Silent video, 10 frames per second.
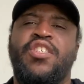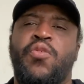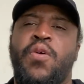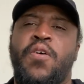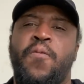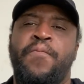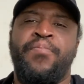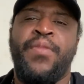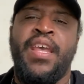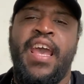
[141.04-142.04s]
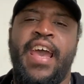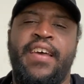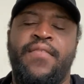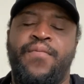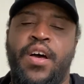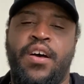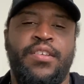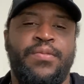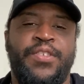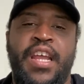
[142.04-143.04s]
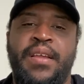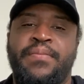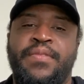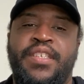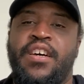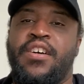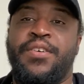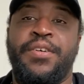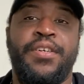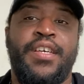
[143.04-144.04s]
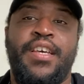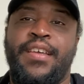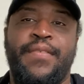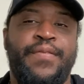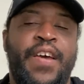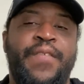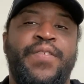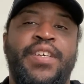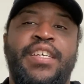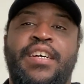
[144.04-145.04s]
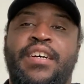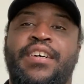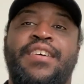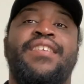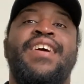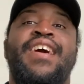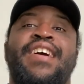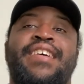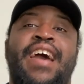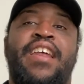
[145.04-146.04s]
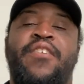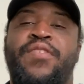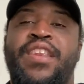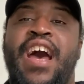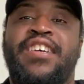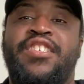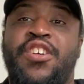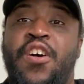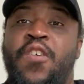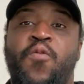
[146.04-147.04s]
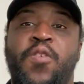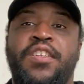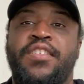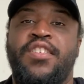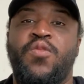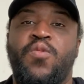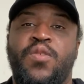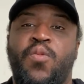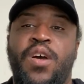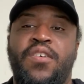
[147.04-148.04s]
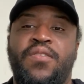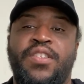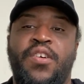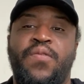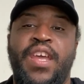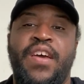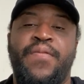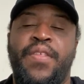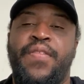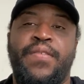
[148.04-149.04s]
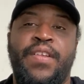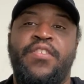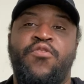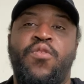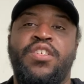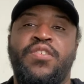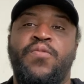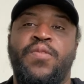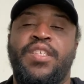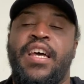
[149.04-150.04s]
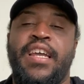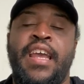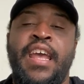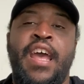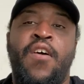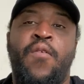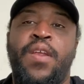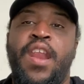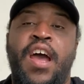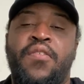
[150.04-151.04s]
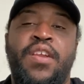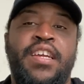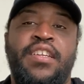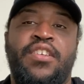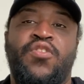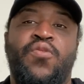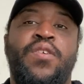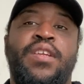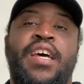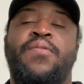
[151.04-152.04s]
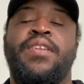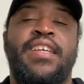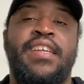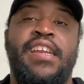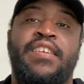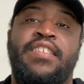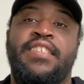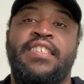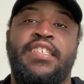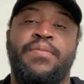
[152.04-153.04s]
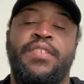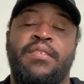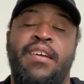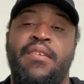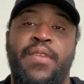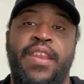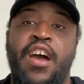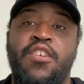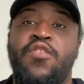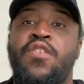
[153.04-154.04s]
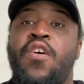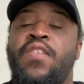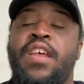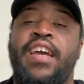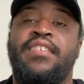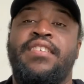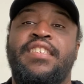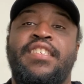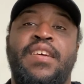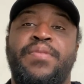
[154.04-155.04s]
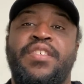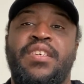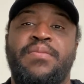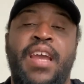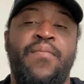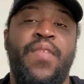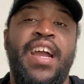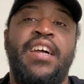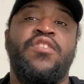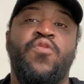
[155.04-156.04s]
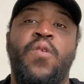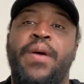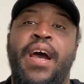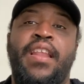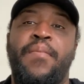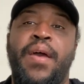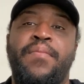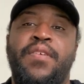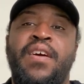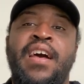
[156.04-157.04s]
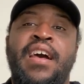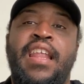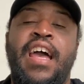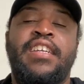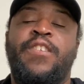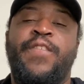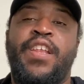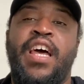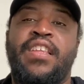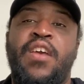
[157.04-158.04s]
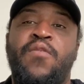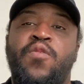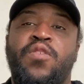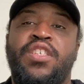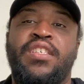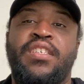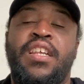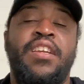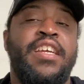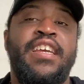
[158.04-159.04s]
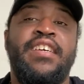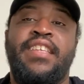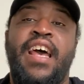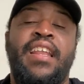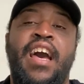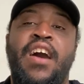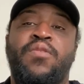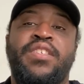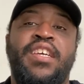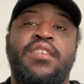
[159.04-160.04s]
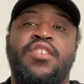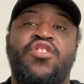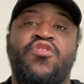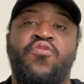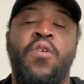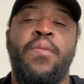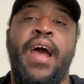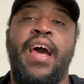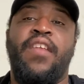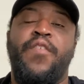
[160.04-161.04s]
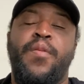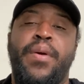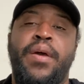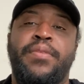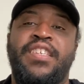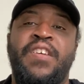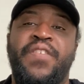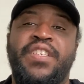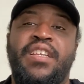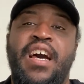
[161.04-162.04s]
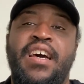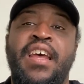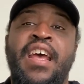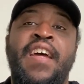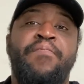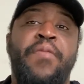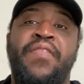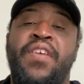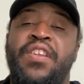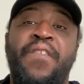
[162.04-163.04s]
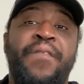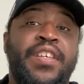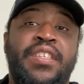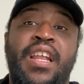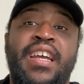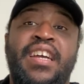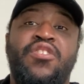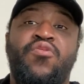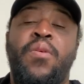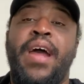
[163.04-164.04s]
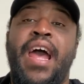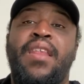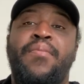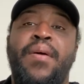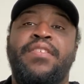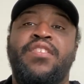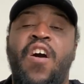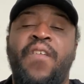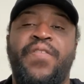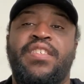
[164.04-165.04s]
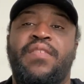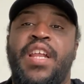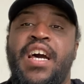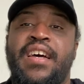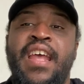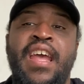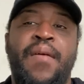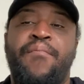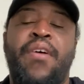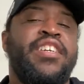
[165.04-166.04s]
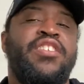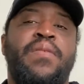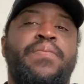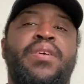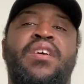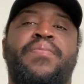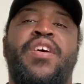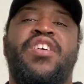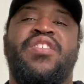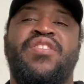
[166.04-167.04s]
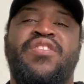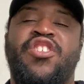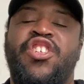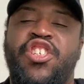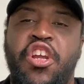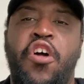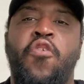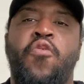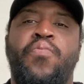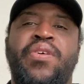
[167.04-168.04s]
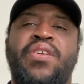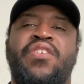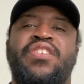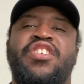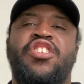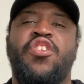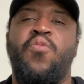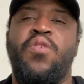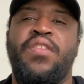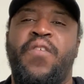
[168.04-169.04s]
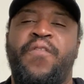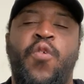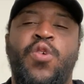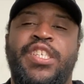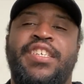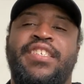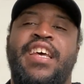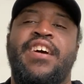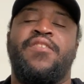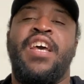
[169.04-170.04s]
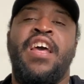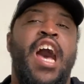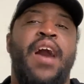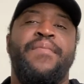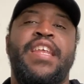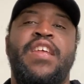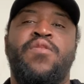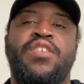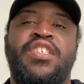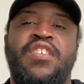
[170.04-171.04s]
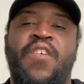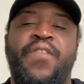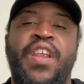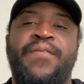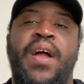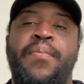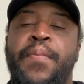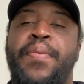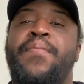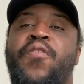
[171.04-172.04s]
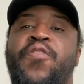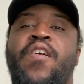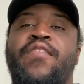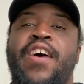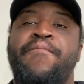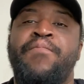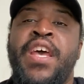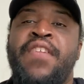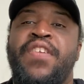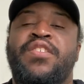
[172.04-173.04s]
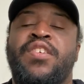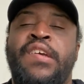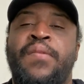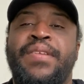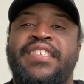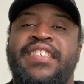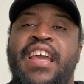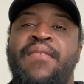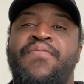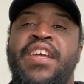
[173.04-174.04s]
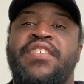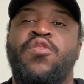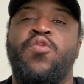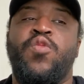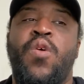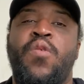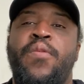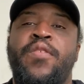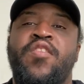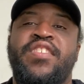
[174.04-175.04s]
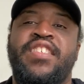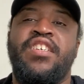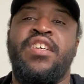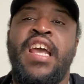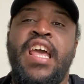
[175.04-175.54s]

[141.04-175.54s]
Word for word: throw, and James Cook definitely got a nice yard run too as well. So yeah, Georgia was like, we're not going to get destroyed like we did in the SEC Championship game. Now, in the SEC Championship game, they got destroyed by Alabama. Like, it just felt like they were just little kids. That line was getting destroyed by Alabama's defensive line, and the defensive line got destroyed by Alabama's offensive line. And Bryce Young put on a show with the 4 touchdowns. I mean, it was just a flip-flop, and people thought that this was going to be the same thing too as well. We were going to see